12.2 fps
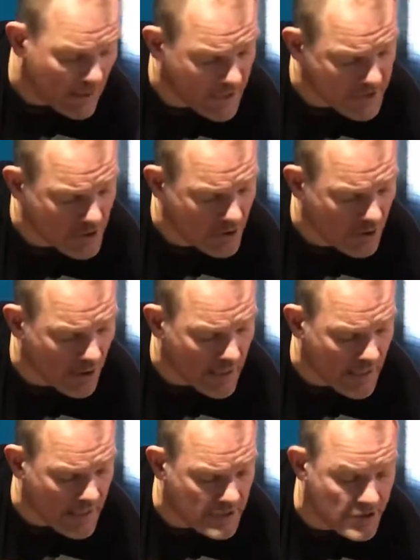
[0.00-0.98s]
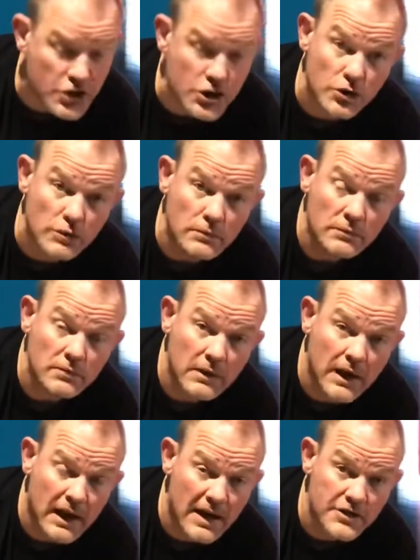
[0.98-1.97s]
It's got a digital
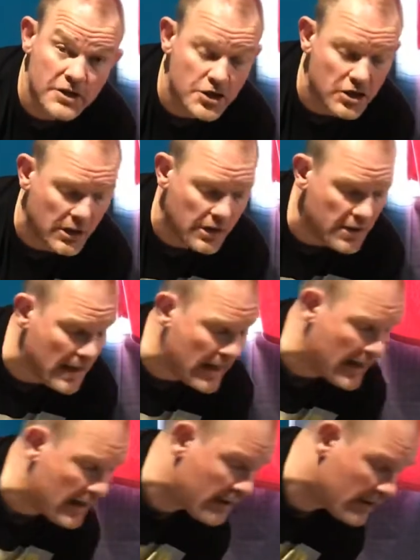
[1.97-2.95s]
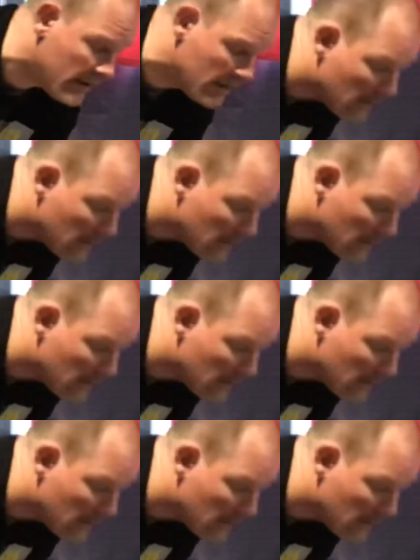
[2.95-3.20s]
in, and